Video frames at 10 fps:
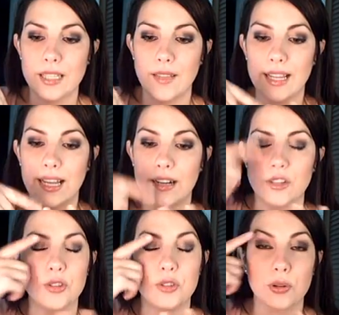it like kind
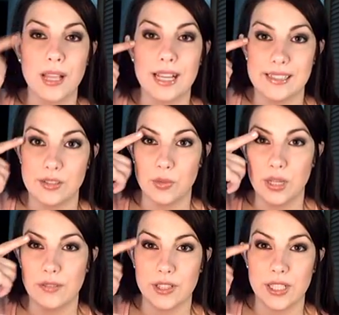of neutralizes
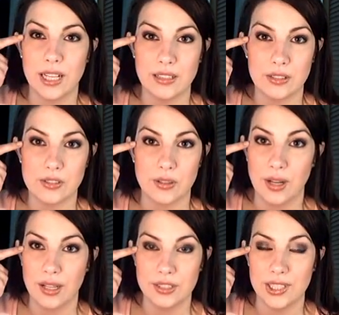whatever colors
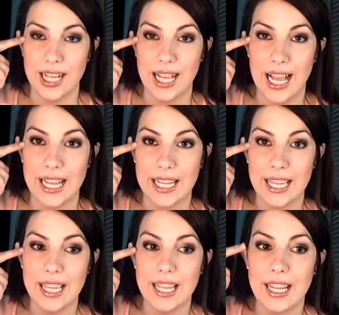are on your eye
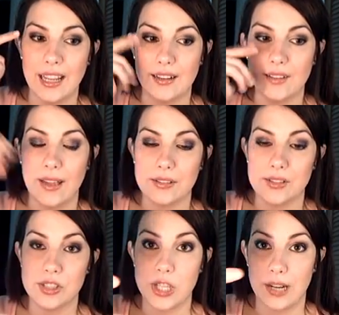and
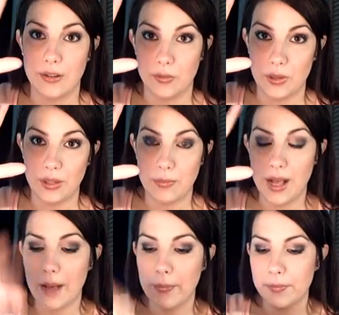allows the shadow to really
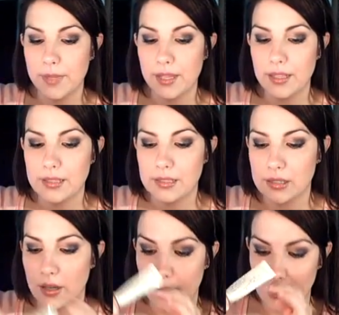pop.
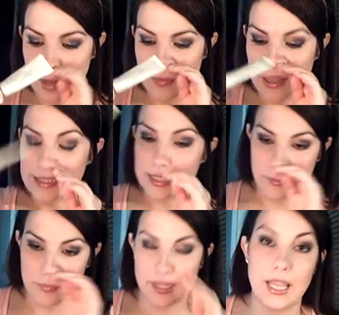So that's
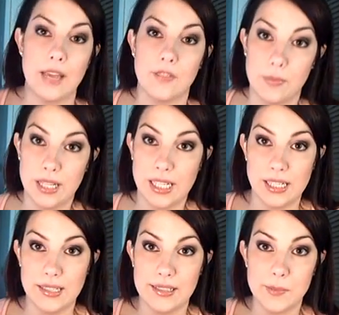something
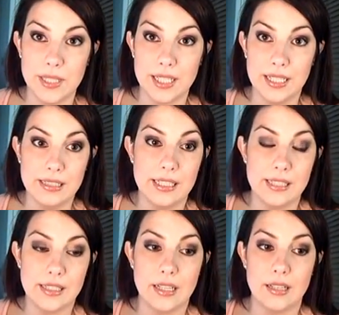everybody needs, because
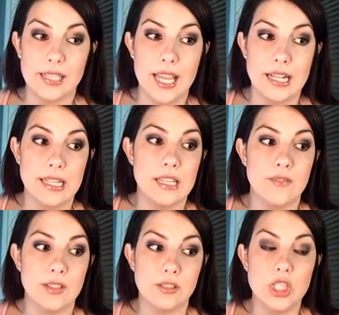it's going to take
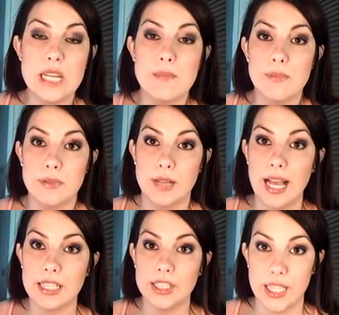even cheap
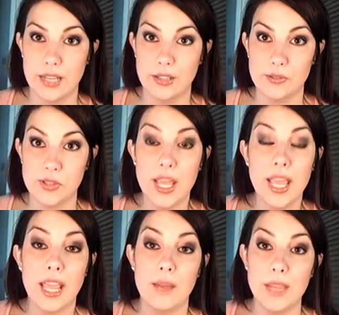eyeshadows
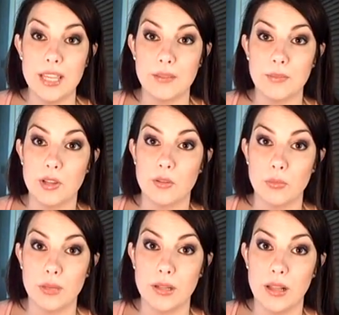and make them look
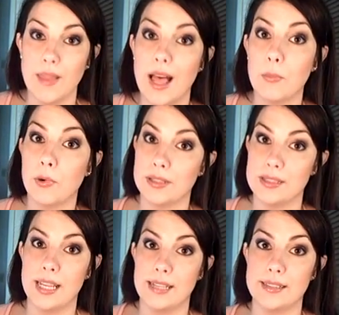a lot more
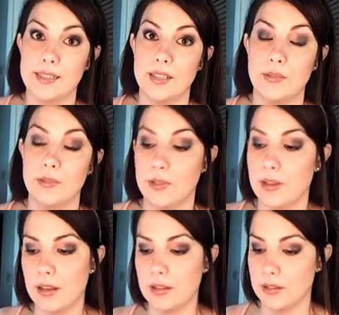intense than they would
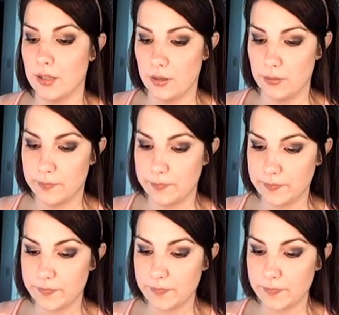look on their own.